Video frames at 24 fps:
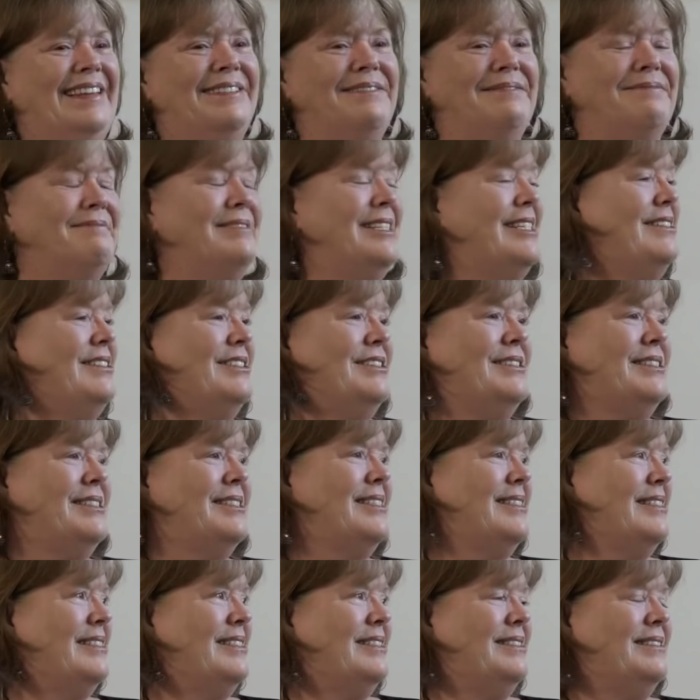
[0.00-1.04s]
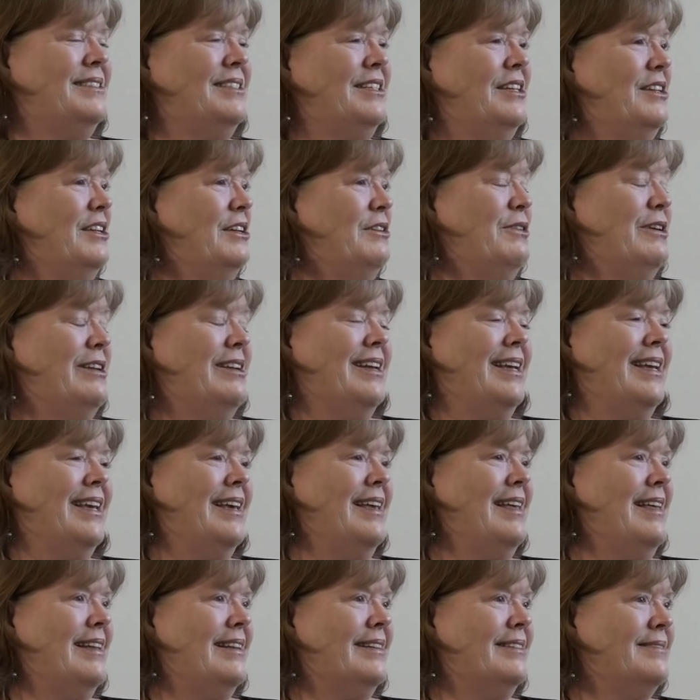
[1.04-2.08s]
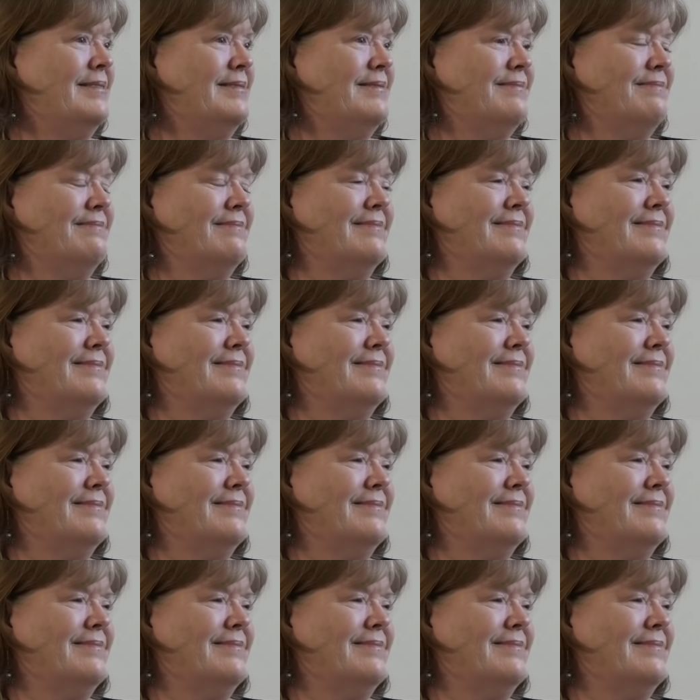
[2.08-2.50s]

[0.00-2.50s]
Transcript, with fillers: then you just, you do it again,